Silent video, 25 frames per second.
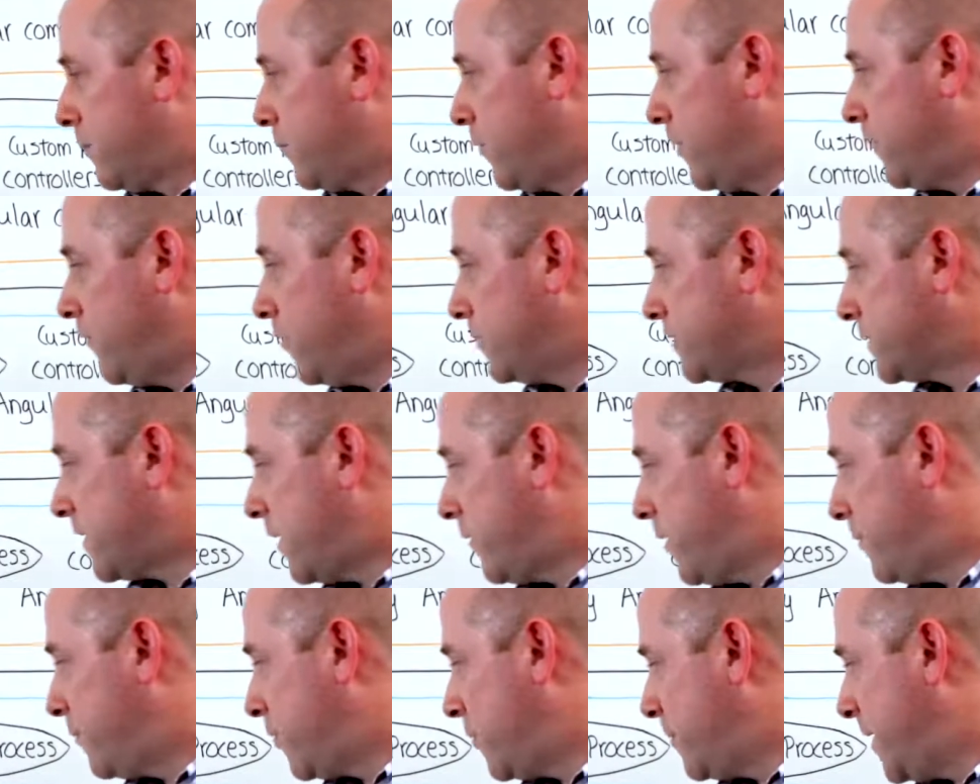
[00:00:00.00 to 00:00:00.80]
We've
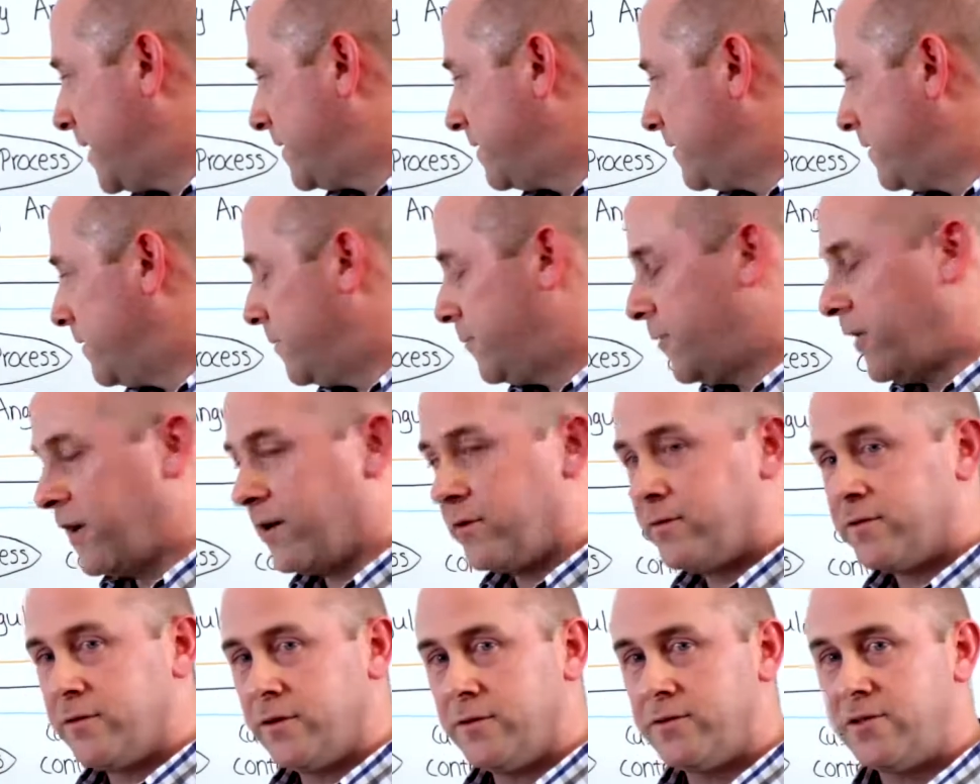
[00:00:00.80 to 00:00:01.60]
also implemented the
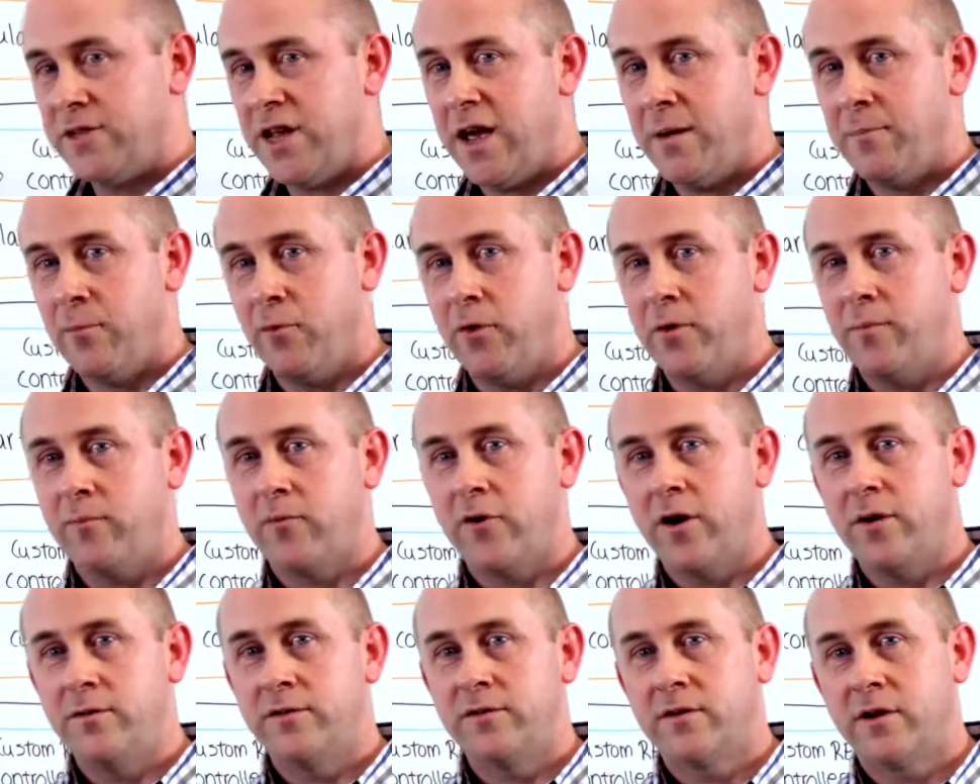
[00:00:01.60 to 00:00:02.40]
Microsoft SharePoint
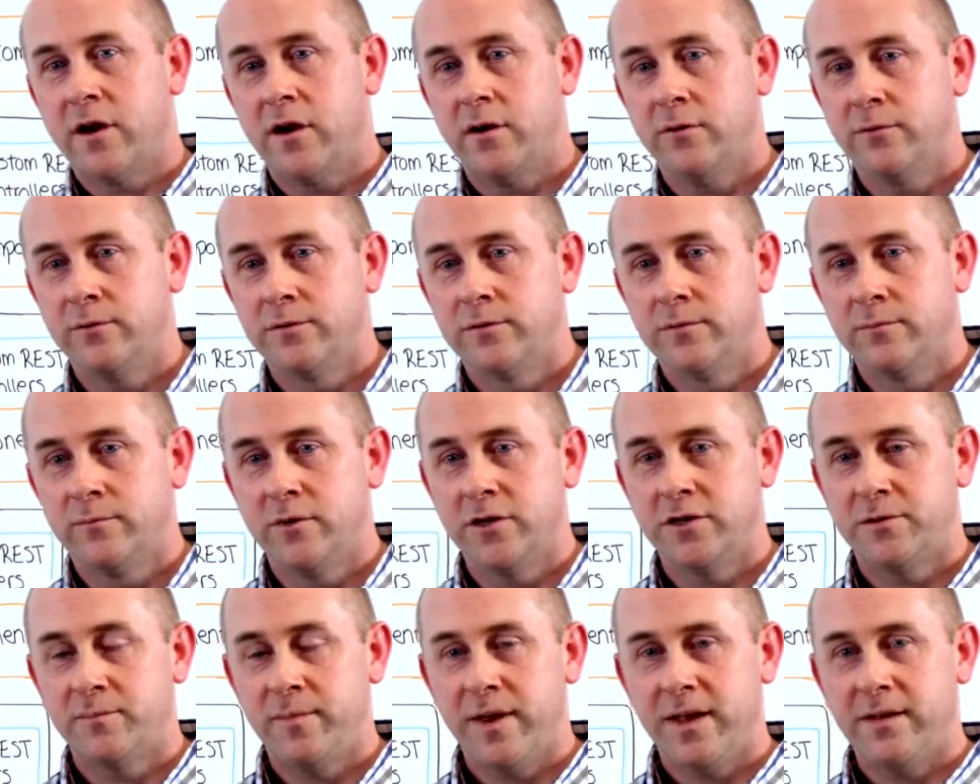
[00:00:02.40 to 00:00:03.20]
protocols,
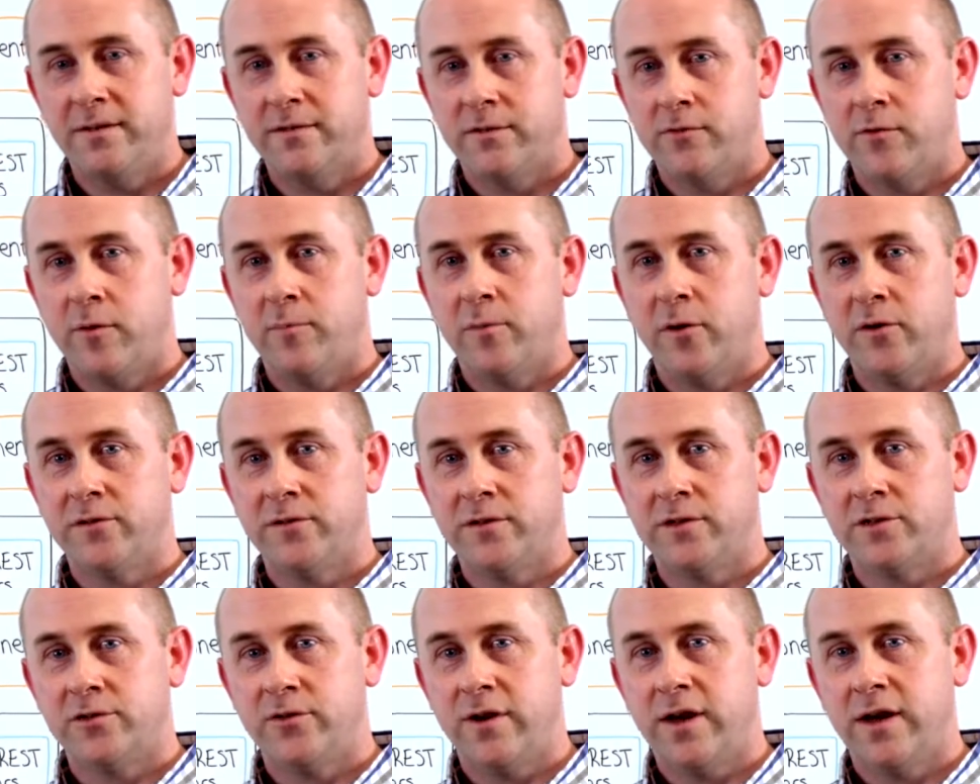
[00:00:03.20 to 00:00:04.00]
which means the
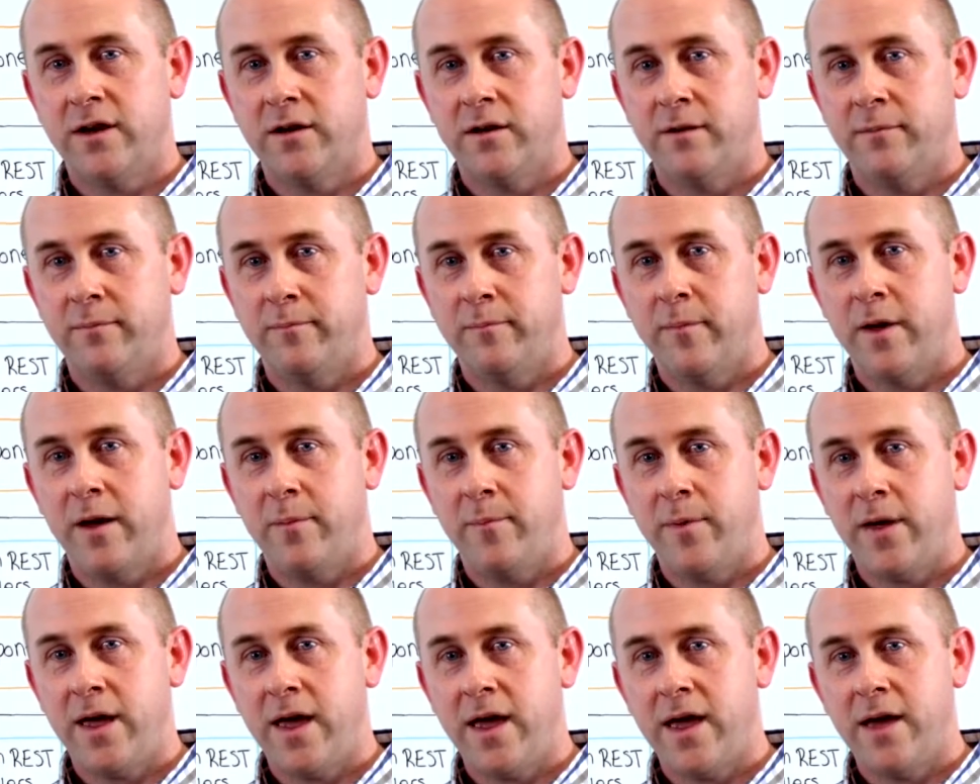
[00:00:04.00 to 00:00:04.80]
repository can
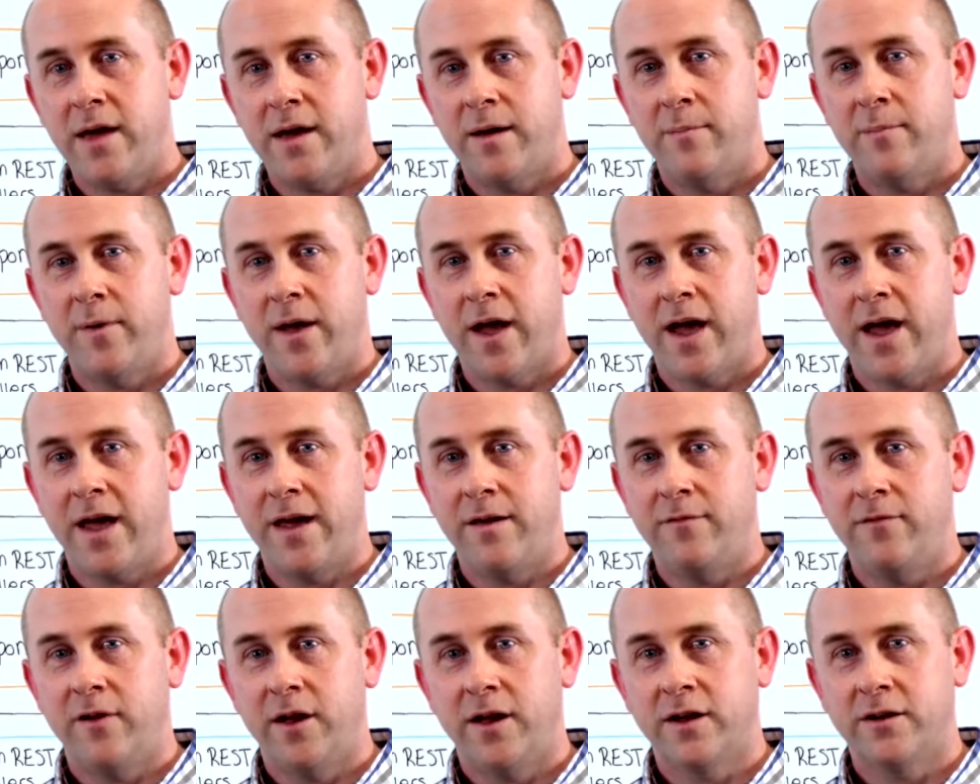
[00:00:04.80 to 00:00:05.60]
appear and
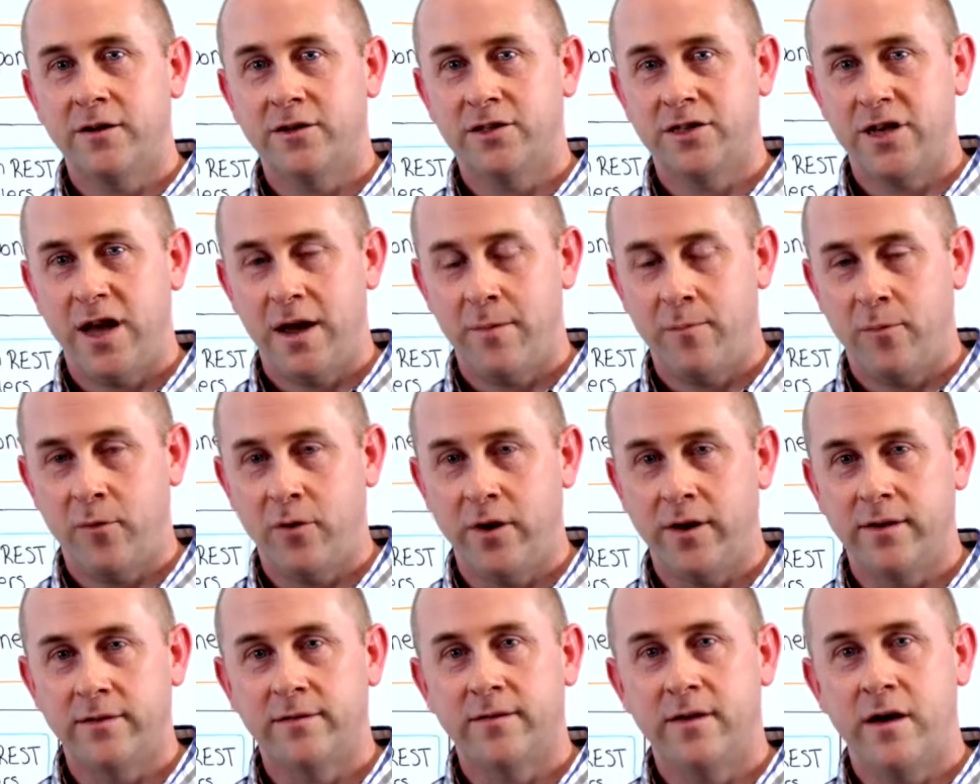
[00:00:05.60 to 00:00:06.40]
behave like a
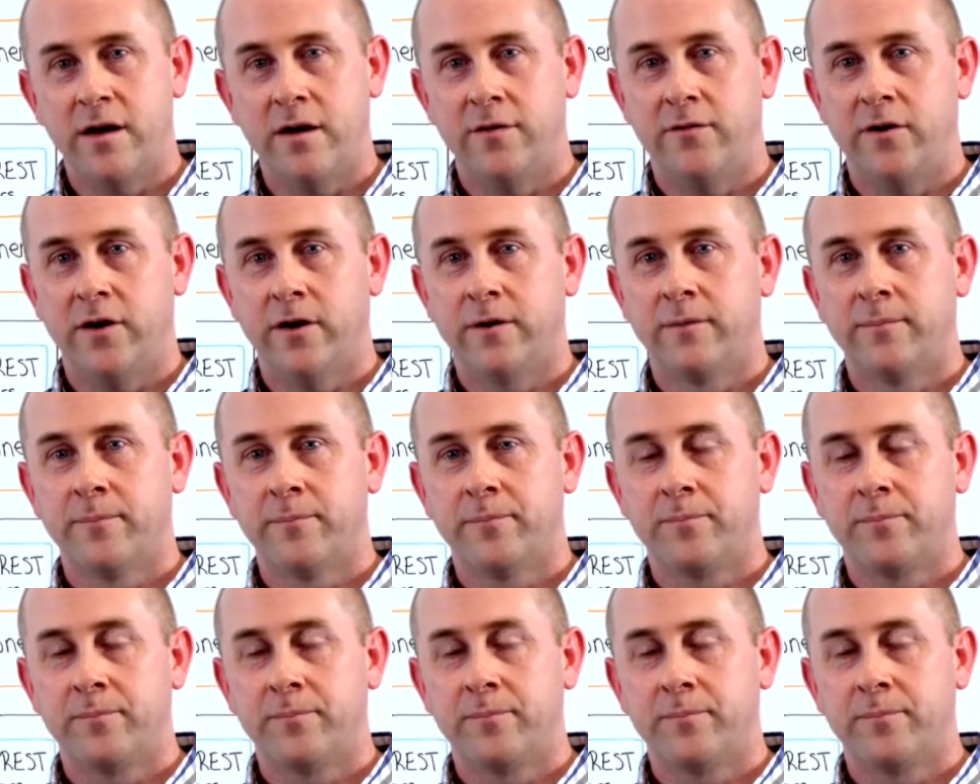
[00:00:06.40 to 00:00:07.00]
SharePoint server.